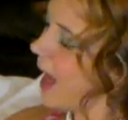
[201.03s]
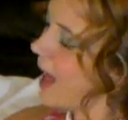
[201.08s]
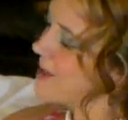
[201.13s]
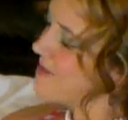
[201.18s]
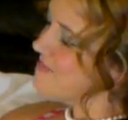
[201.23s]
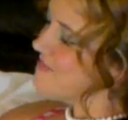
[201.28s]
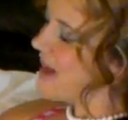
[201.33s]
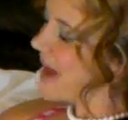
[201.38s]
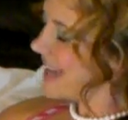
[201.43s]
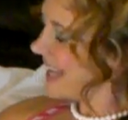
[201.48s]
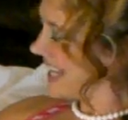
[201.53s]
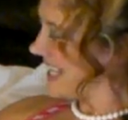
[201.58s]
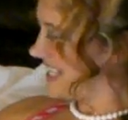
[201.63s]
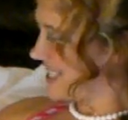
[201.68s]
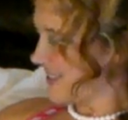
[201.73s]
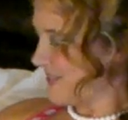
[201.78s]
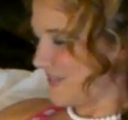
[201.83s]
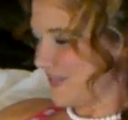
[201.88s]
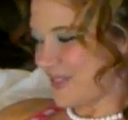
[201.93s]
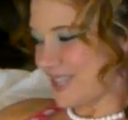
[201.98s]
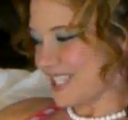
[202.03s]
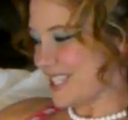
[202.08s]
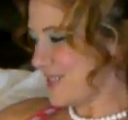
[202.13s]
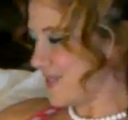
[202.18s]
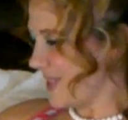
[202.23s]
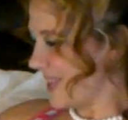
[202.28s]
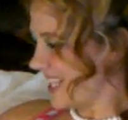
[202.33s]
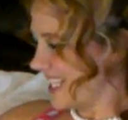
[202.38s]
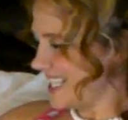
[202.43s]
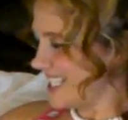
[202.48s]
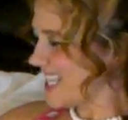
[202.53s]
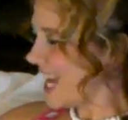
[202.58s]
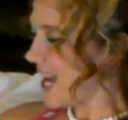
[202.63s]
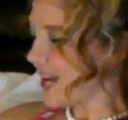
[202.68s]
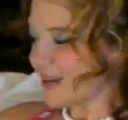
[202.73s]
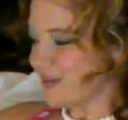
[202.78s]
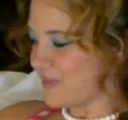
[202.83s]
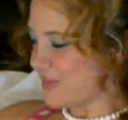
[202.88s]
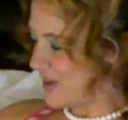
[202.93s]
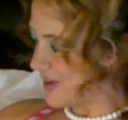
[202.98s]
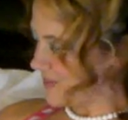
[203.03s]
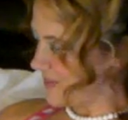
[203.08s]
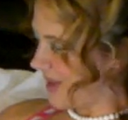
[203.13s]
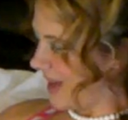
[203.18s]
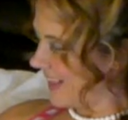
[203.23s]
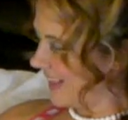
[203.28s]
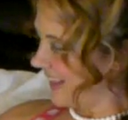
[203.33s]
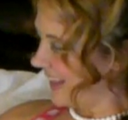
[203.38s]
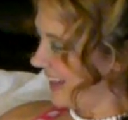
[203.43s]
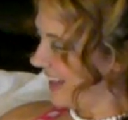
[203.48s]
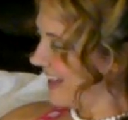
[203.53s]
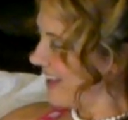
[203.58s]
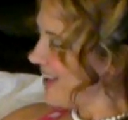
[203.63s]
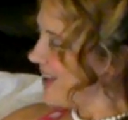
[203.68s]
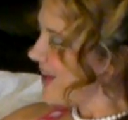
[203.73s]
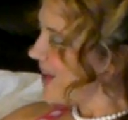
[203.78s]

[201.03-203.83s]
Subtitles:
I might catch a fish with a checkerboard belly,